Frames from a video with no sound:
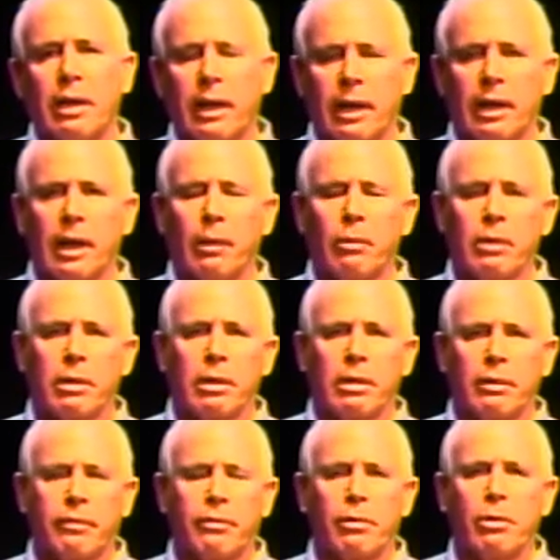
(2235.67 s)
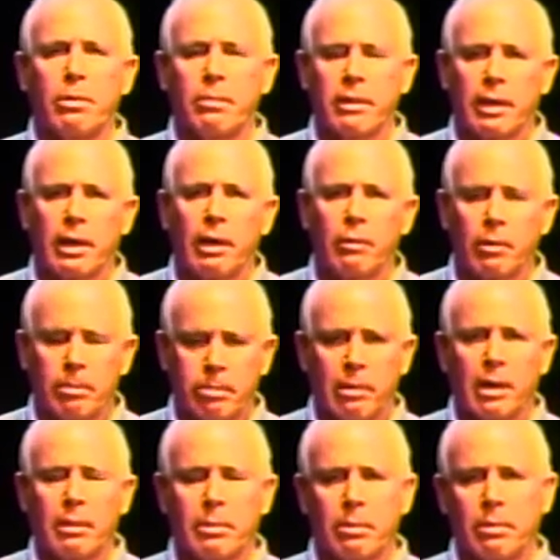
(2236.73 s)
And I would affirm that I would
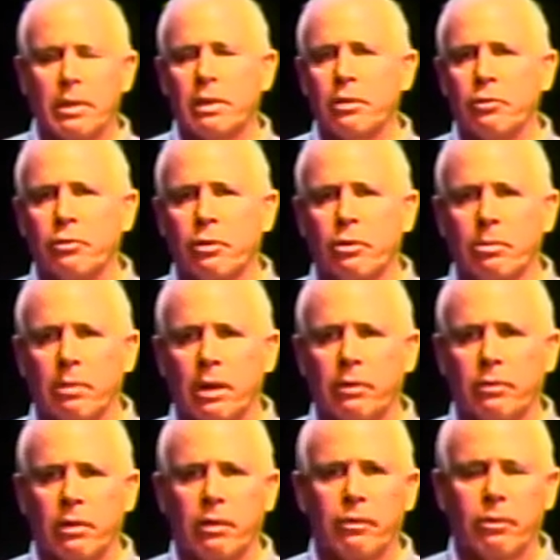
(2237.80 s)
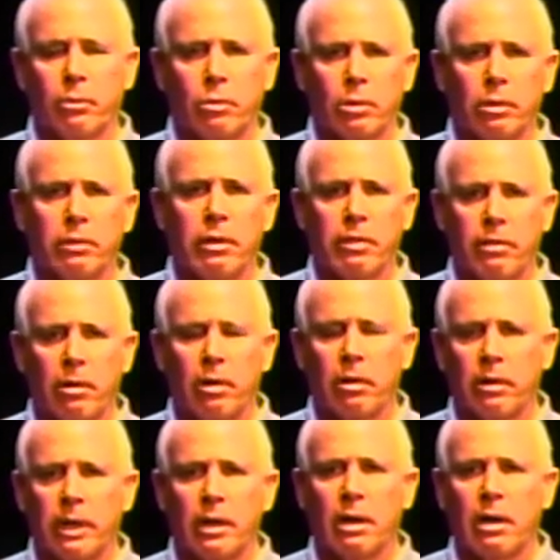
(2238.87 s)
probably consider myself the world
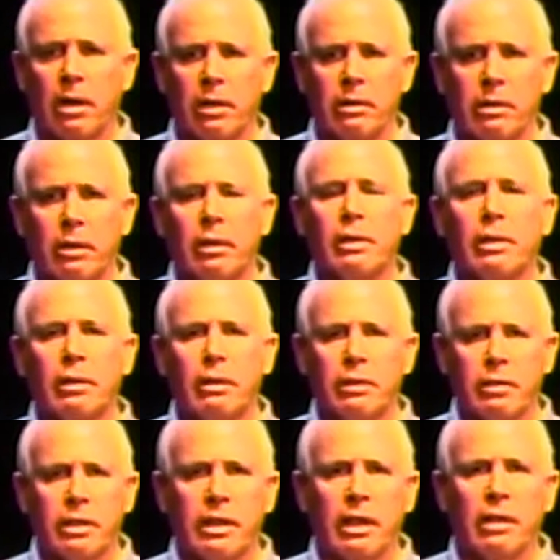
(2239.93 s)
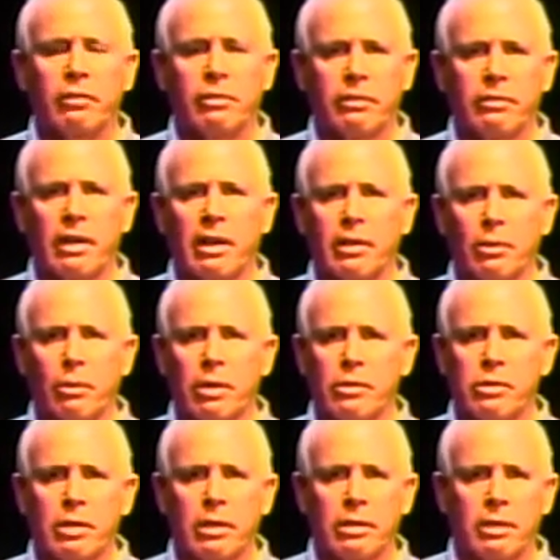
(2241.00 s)
authority on TS
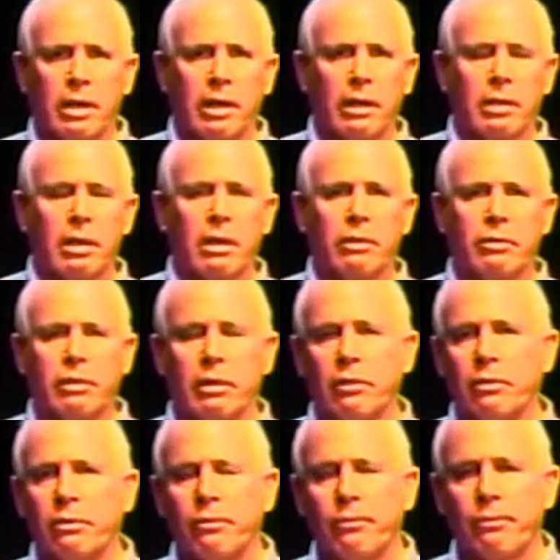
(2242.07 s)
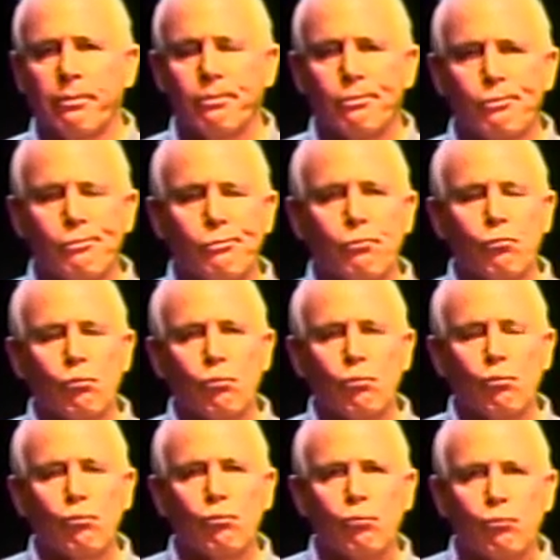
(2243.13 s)
evaluation and diagnostics
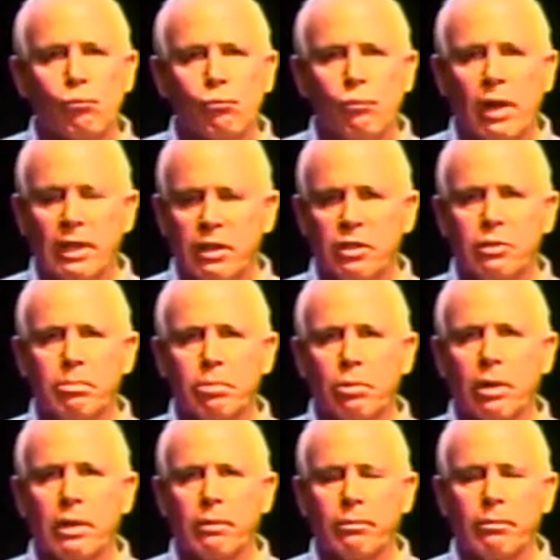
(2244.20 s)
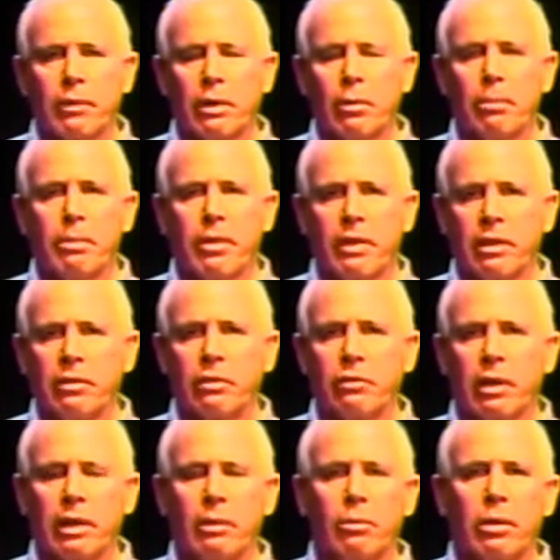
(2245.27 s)
at this point. I don't think there's
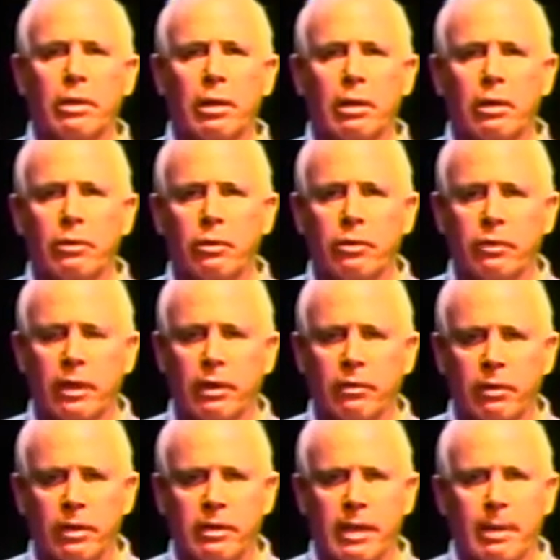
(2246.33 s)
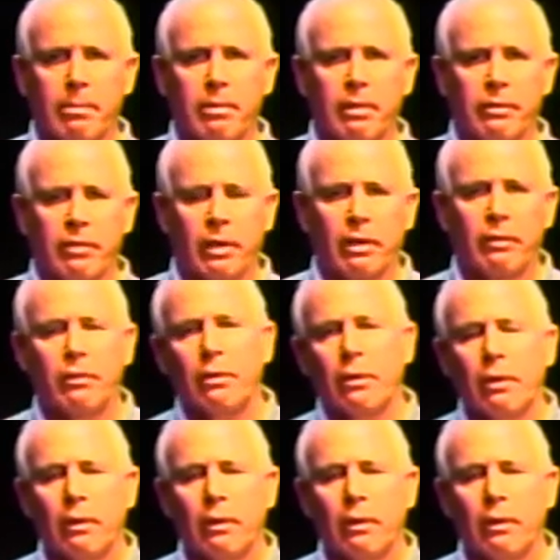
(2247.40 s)
anyone that understands the depth of it,